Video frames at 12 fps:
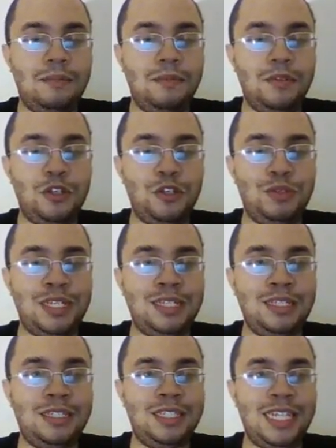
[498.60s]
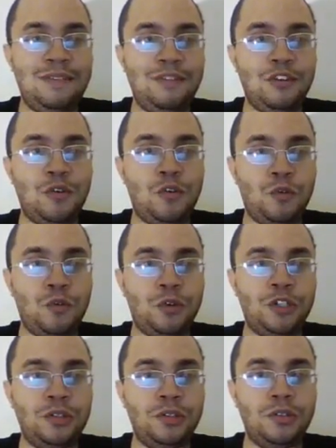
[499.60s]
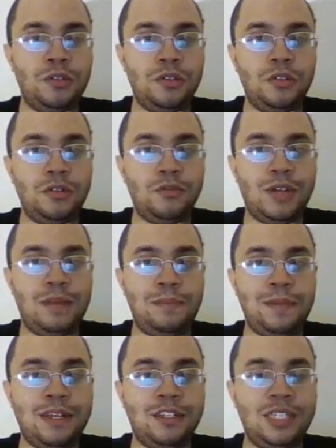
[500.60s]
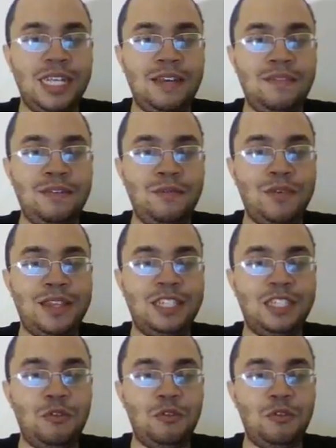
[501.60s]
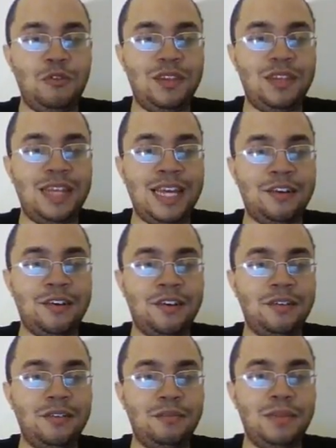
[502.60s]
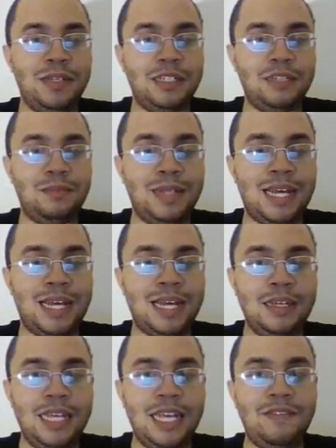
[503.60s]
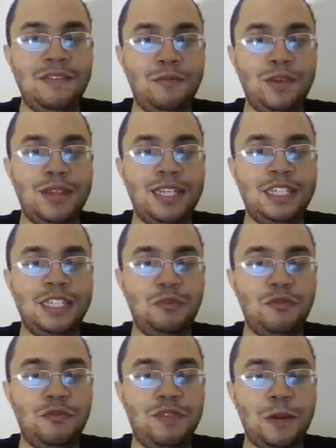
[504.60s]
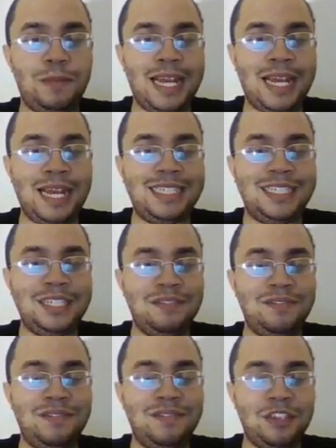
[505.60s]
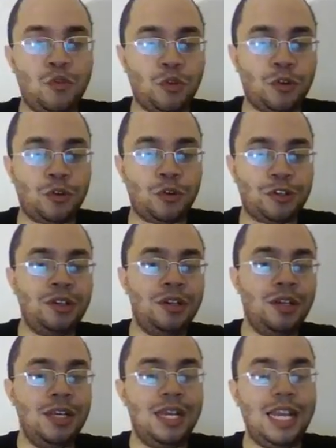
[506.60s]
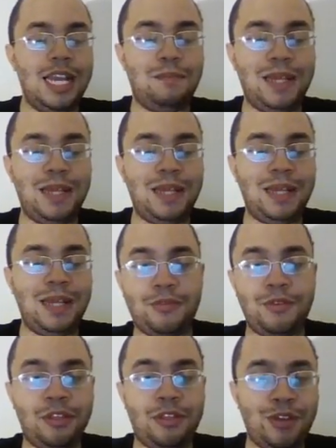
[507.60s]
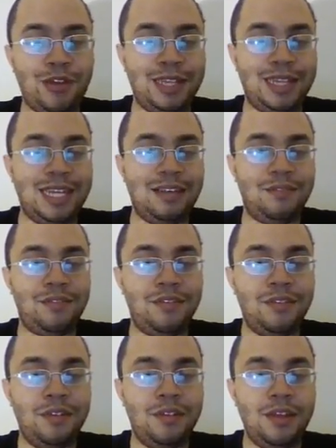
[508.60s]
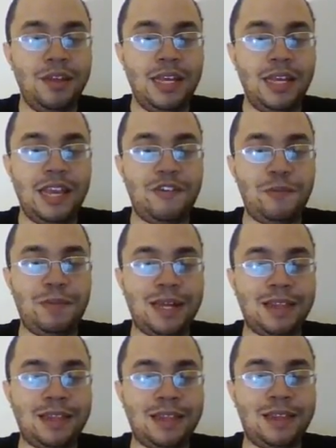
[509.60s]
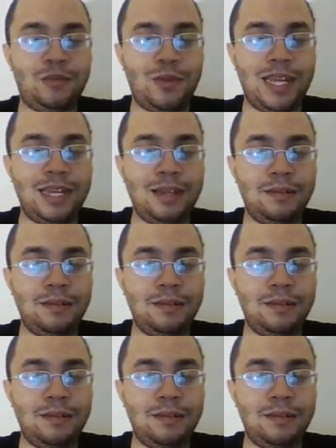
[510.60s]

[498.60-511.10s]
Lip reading: You didn't save the corner, right? Because even with this move there, let me get to black. Even with this move there, black can still invade the corner and play the 3-3 and live. If you block this way,